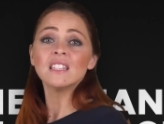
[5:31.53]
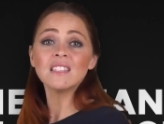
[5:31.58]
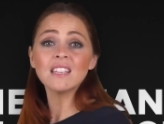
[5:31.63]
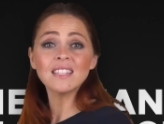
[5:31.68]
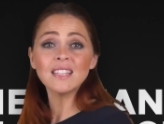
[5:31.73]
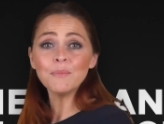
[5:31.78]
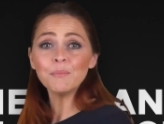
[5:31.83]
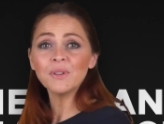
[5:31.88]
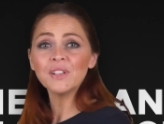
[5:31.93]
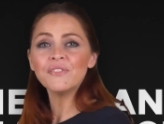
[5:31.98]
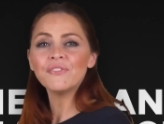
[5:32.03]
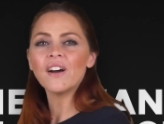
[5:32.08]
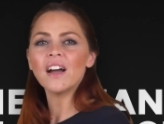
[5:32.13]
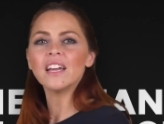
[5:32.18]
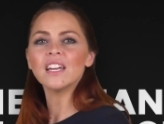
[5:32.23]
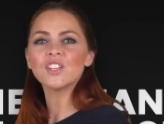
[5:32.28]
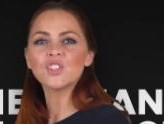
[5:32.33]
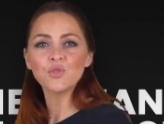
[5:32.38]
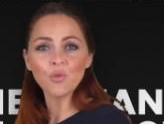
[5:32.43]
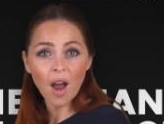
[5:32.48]
to
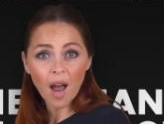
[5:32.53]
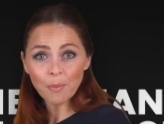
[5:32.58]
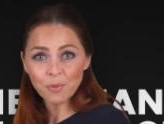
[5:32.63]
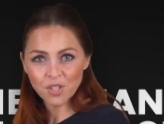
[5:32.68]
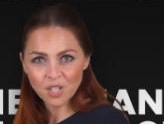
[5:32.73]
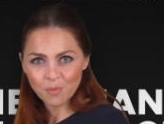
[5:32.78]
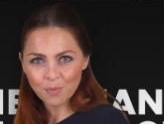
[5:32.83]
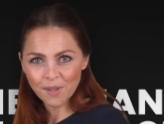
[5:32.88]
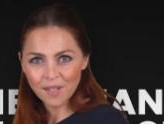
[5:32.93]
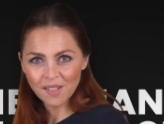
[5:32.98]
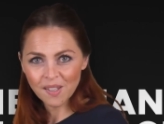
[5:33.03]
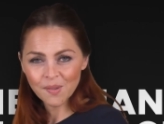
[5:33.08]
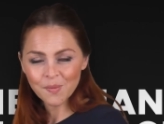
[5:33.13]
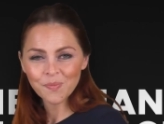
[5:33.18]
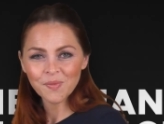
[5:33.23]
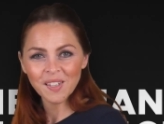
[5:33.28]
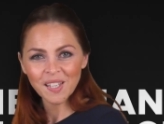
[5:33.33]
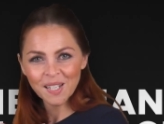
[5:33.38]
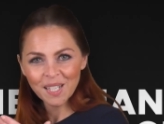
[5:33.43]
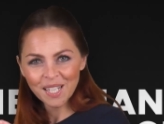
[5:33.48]
simplify dropshipping.
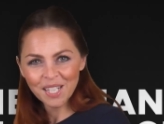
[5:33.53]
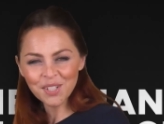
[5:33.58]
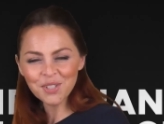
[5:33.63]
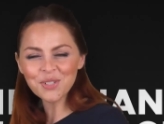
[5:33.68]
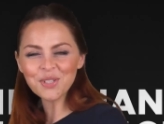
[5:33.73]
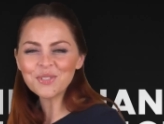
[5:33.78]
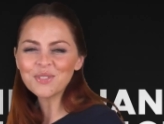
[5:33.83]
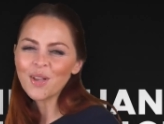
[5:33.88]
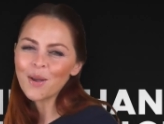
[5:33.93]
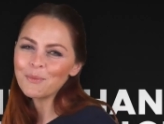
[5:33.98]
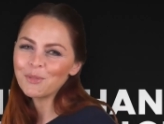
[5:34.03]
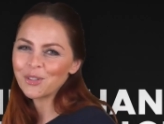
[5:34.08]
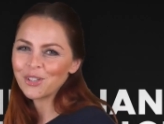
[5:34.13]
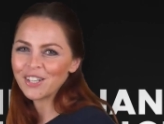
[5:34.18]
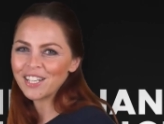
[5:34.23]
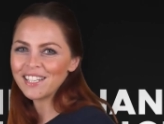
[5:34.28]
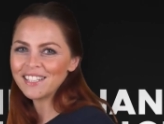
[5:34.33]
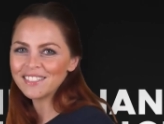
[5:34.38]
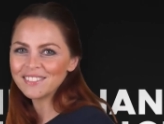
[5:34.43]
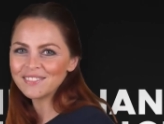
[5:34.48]
Here's a summary.